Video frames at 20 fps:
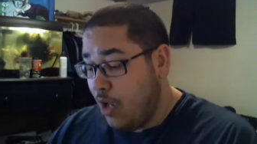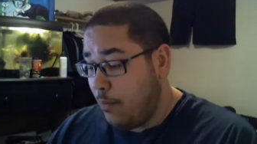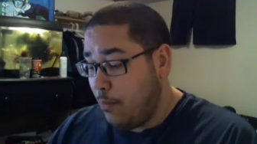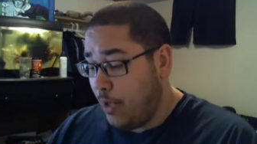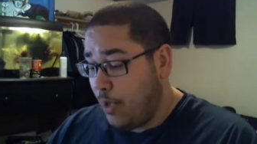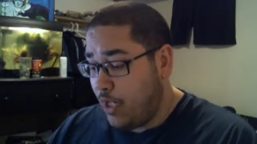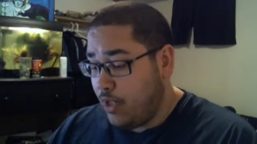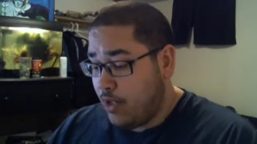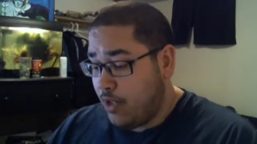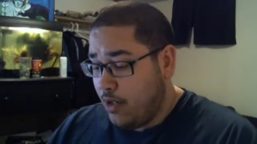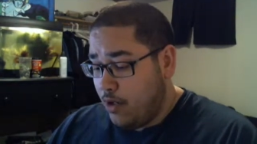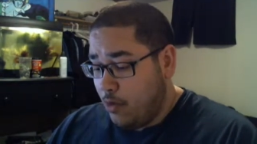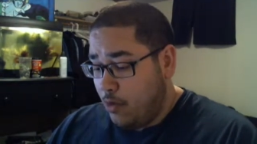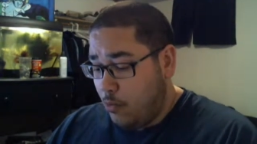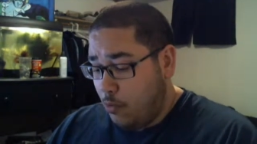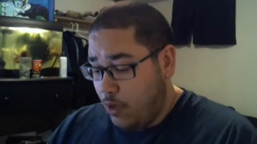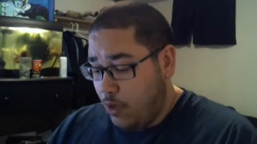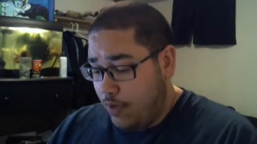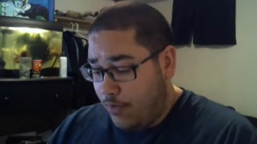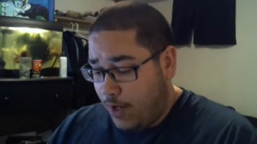But
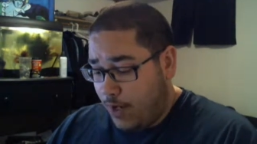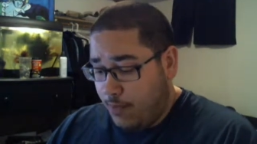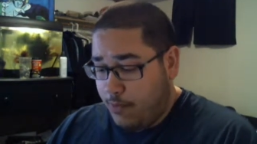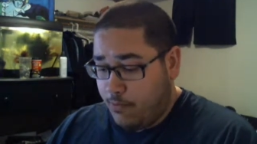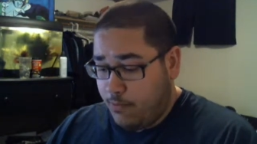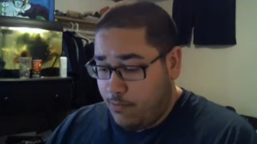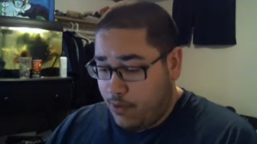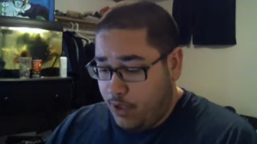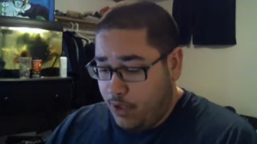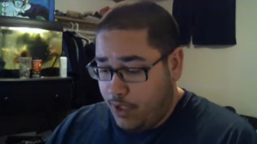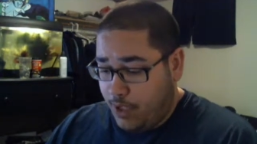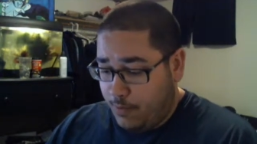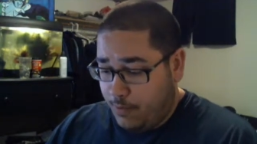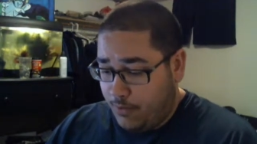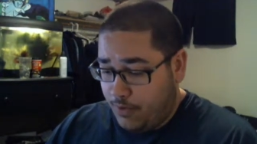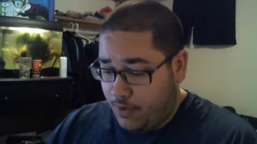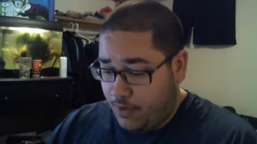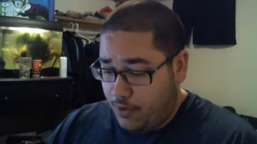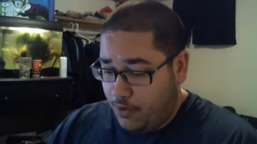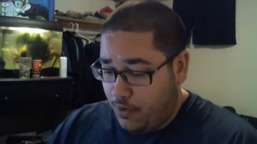what have I been really up
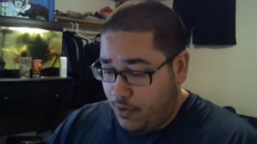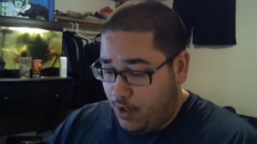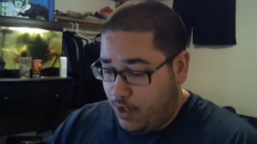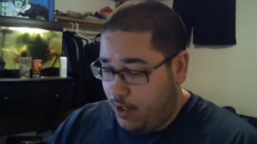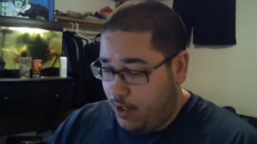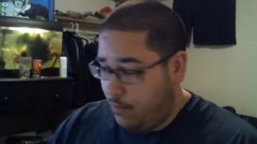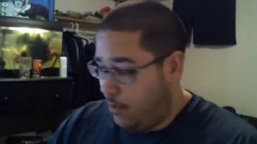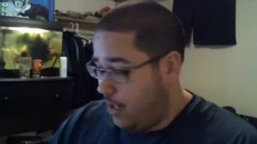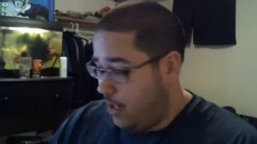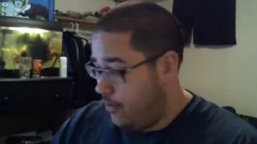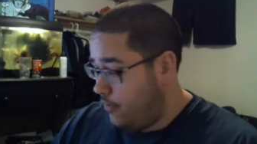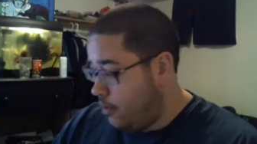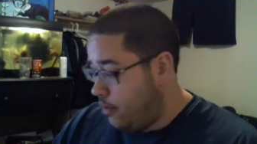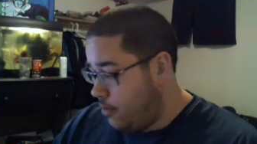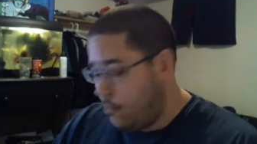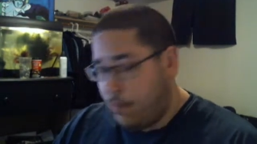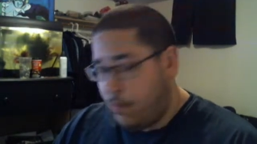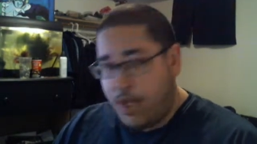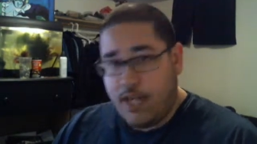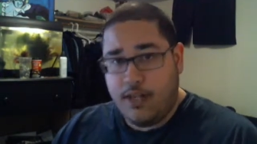to? Um, I
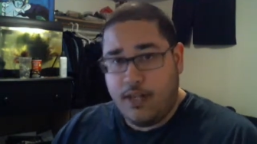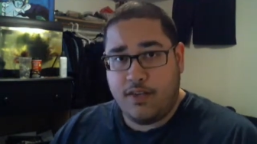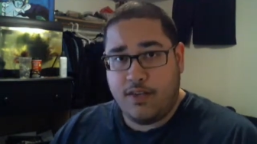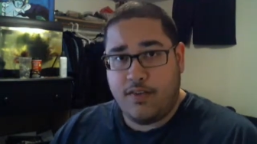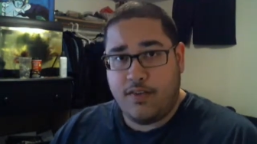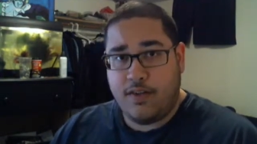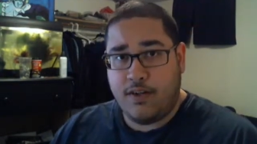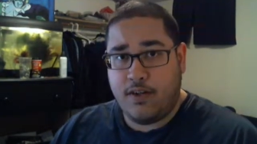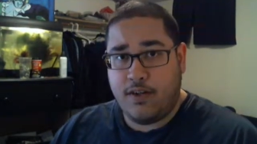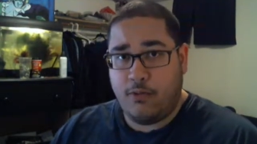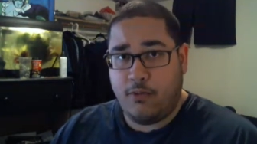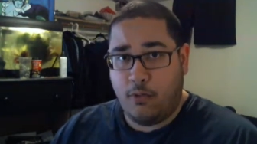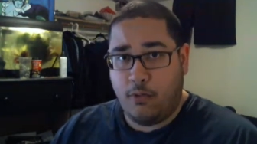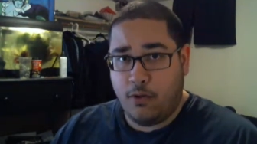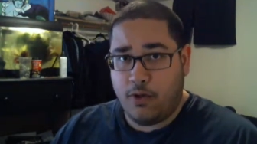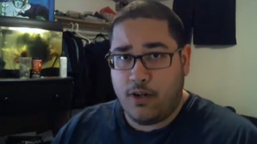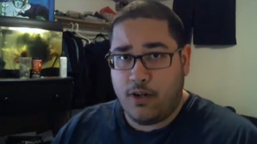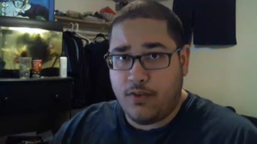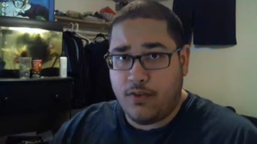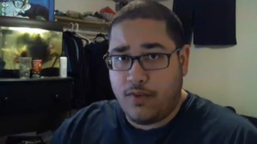started painting the Tyranid
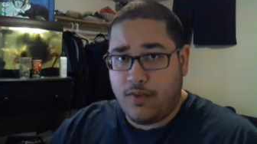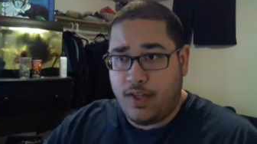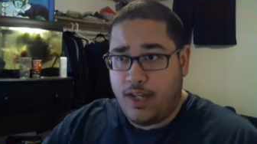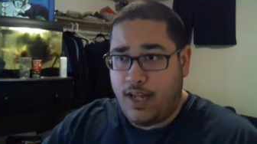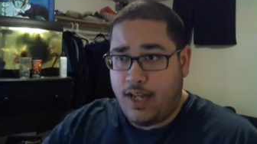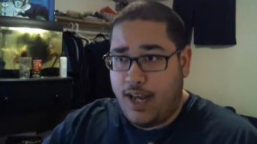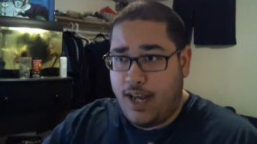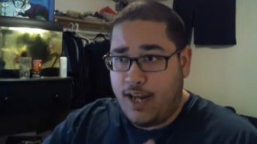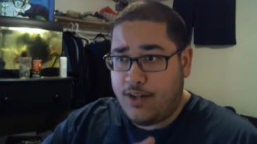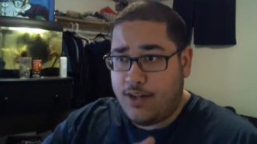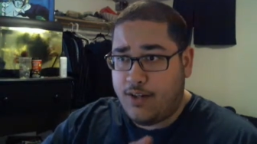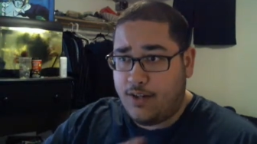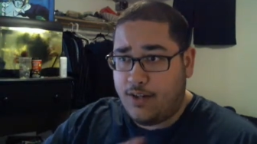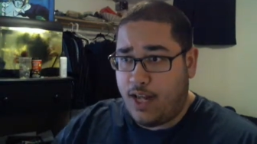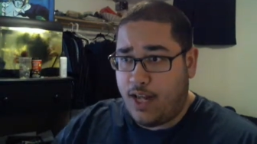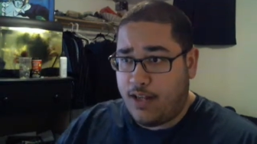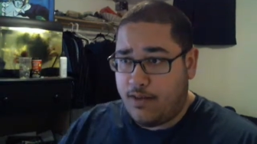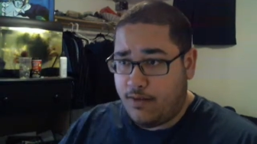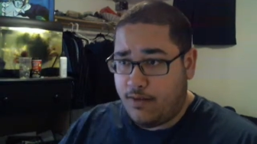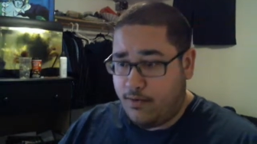Warriors, and I actually
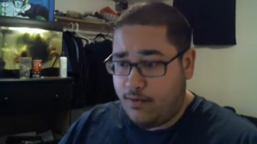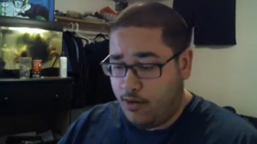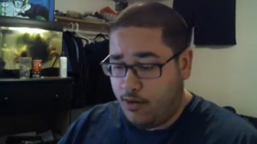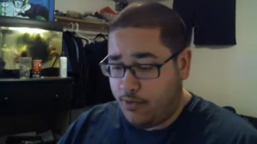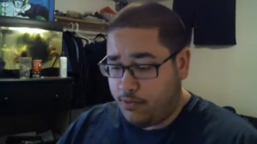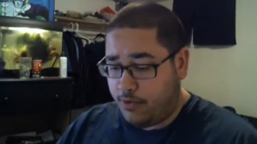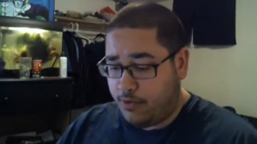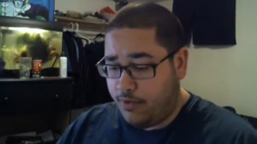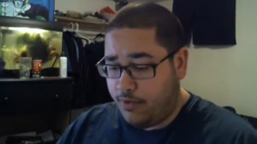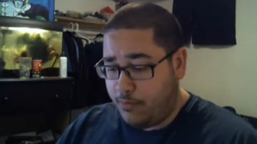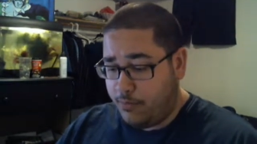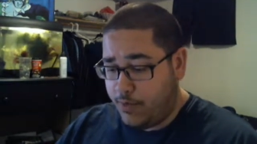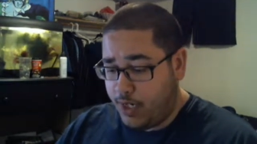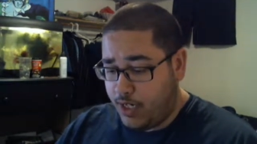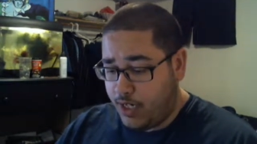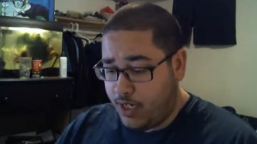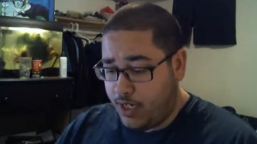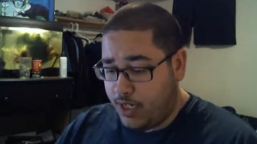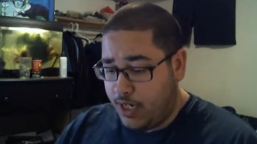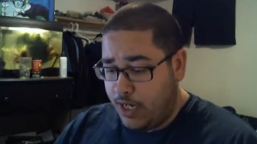got all three of them
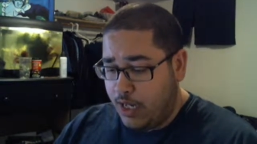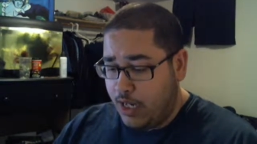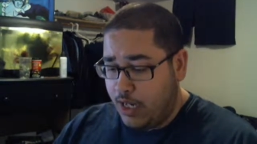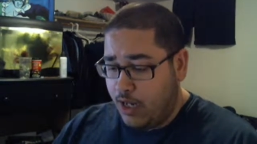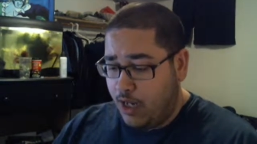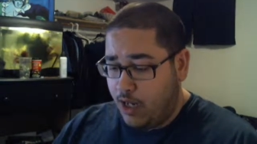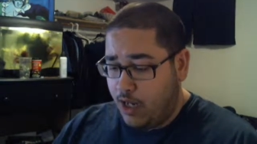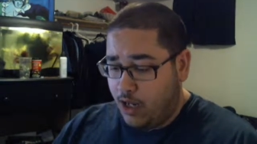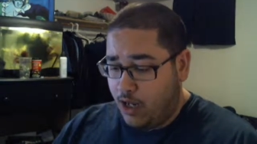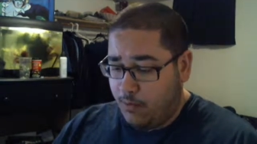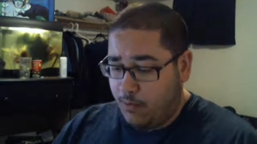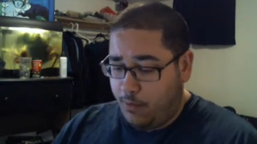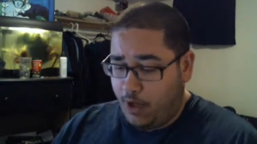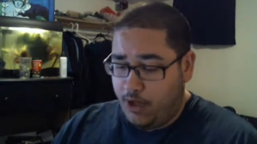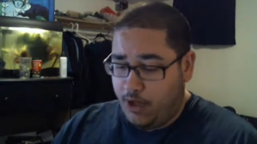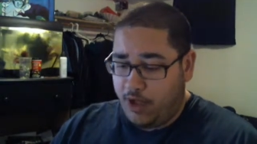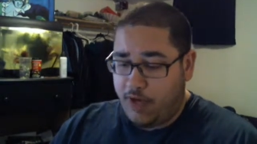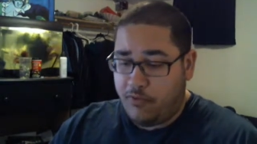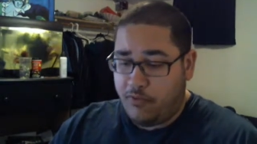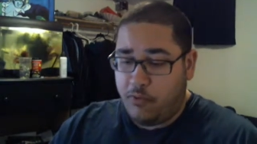done. Um, I
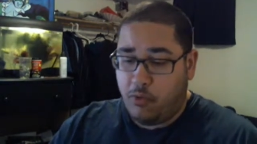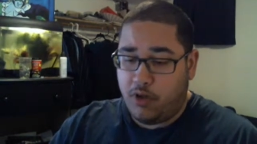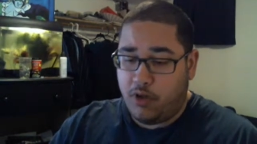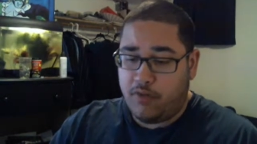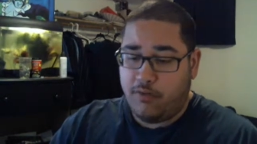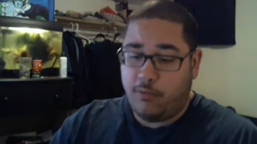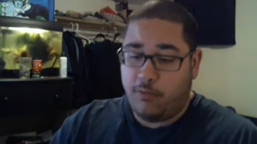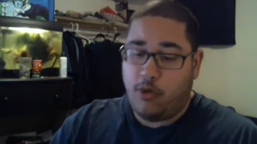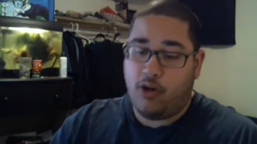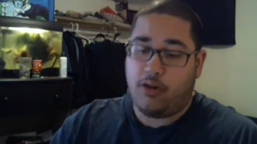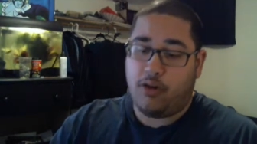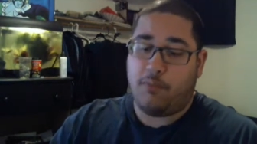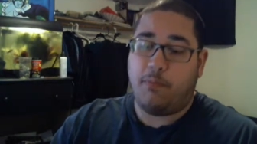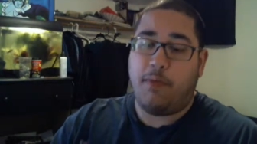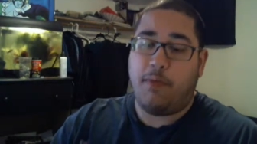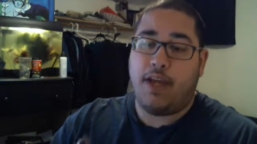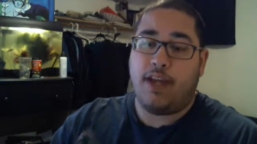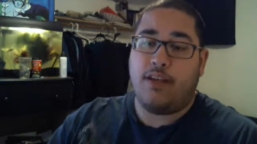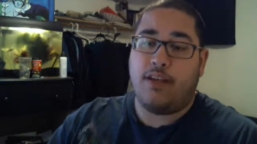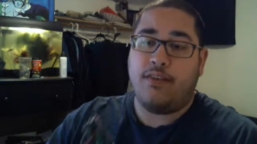only have one of them on a
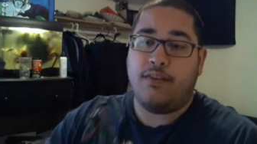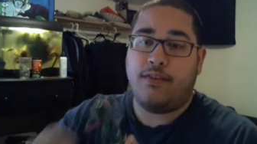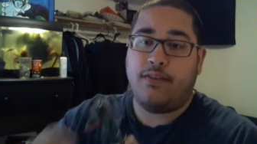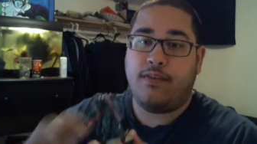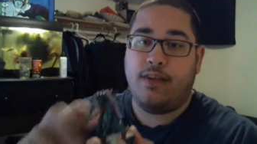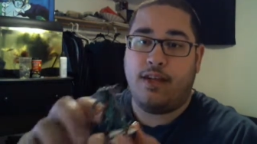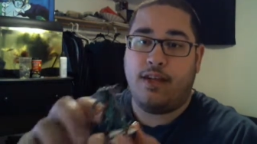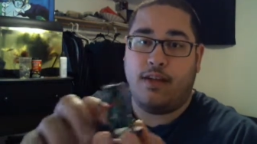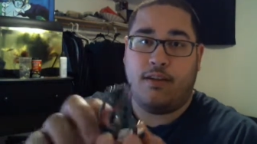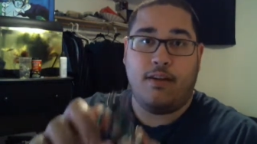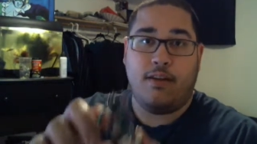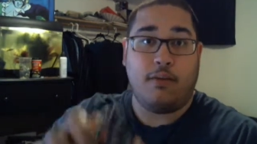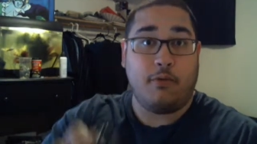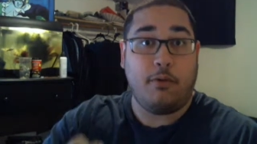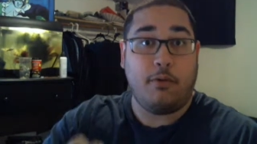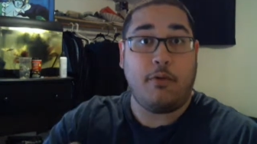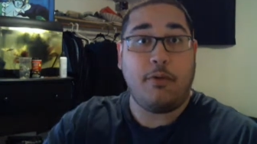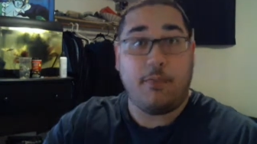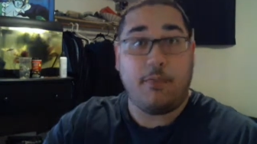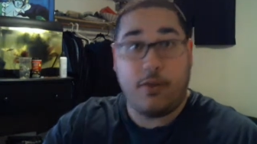base, and there
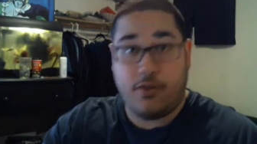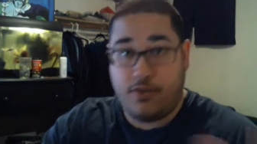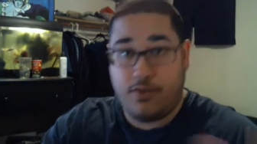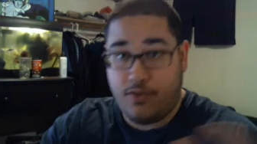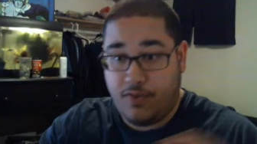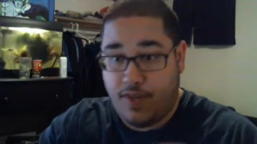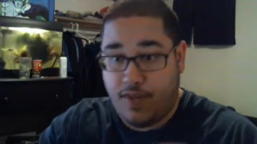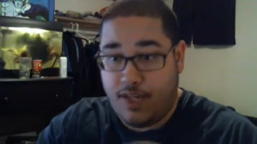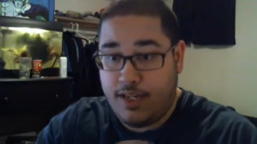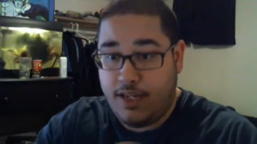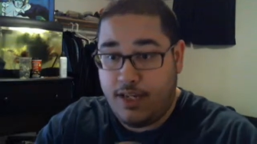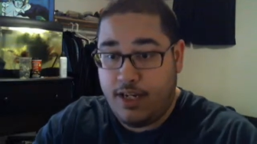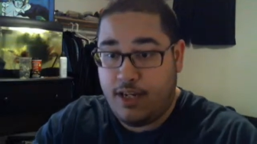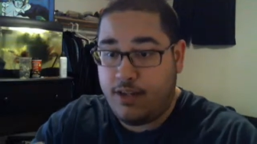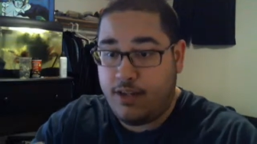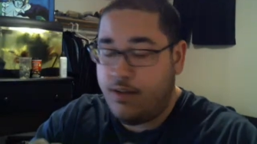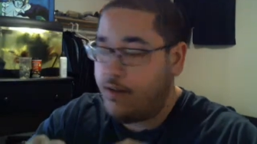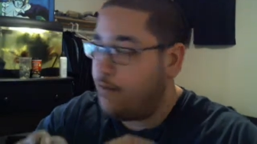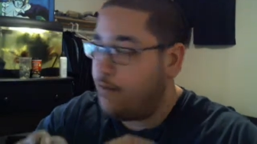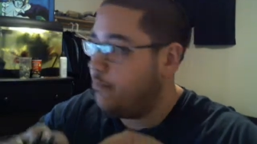will be pictures at the
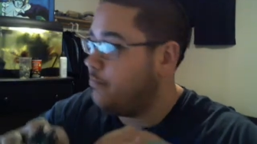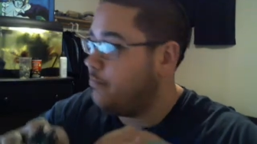end.